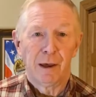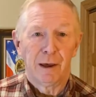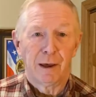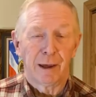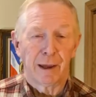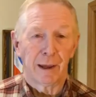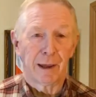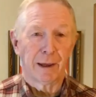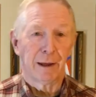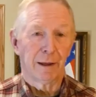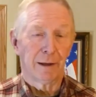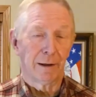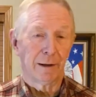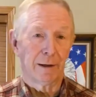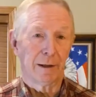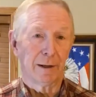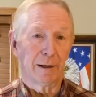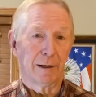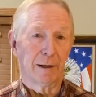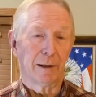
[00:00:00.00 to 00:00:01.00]

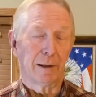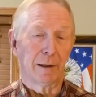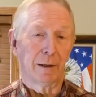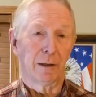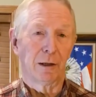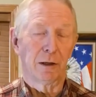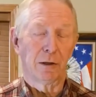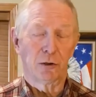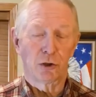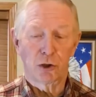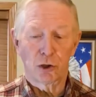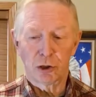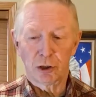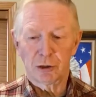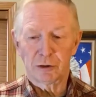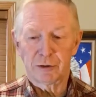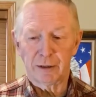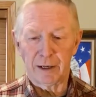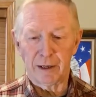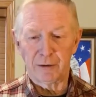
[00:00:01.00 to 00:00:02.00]
And uh,
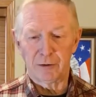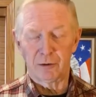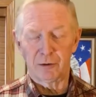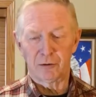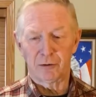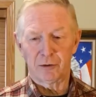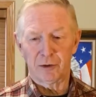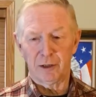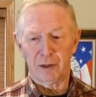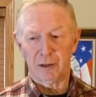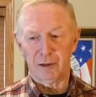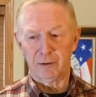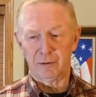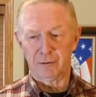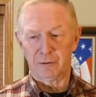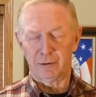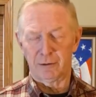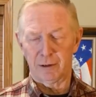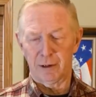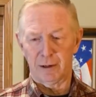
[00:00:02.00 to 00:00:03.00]
insurance
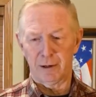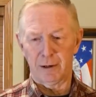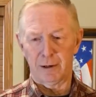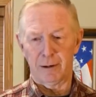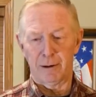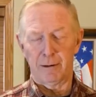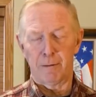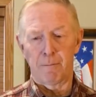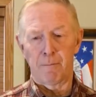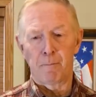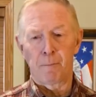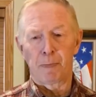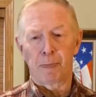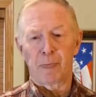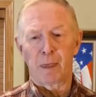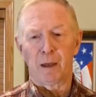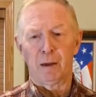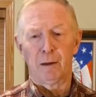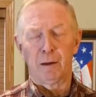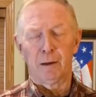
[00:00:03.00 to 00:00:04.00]
agencies, uh,
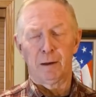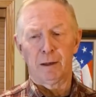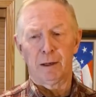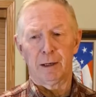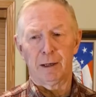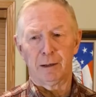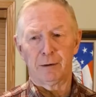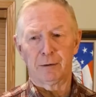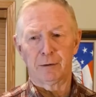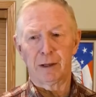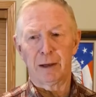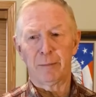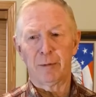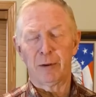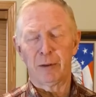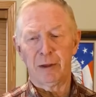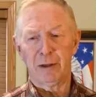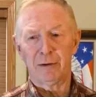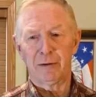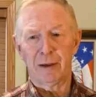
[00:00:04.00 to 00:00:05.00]
uh some
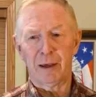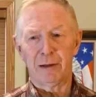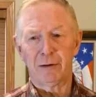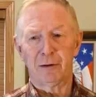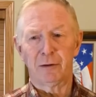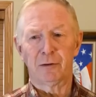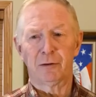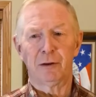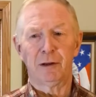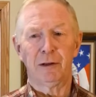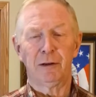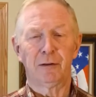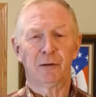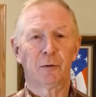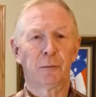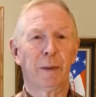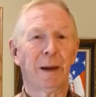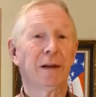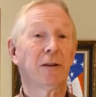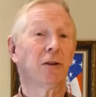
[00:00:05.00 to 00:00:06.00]
of these agencies
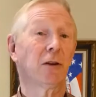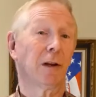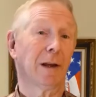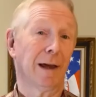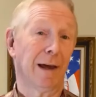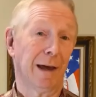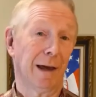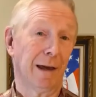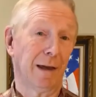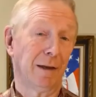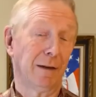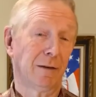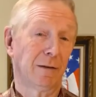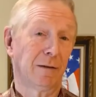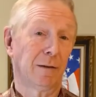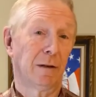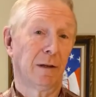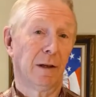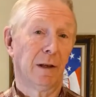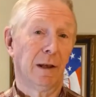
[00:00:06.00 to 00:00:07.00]

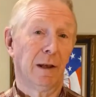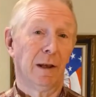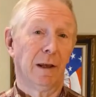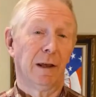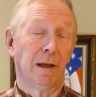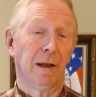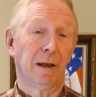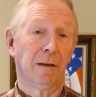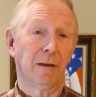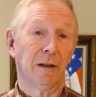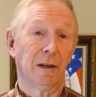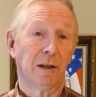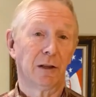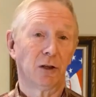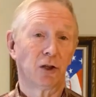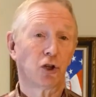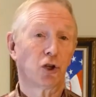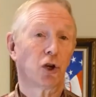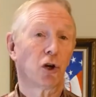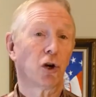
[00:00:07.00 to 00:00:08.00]
specialize in the
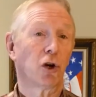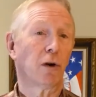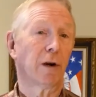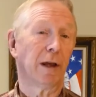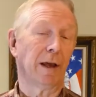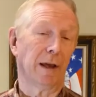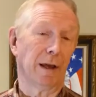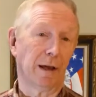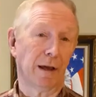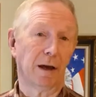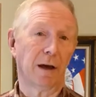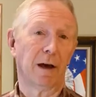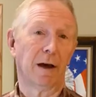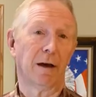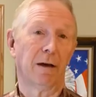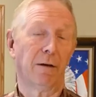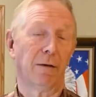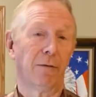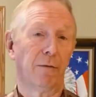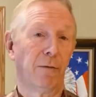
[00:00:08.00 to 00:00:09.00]
insuring
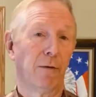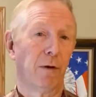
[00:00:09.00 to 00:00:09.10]
of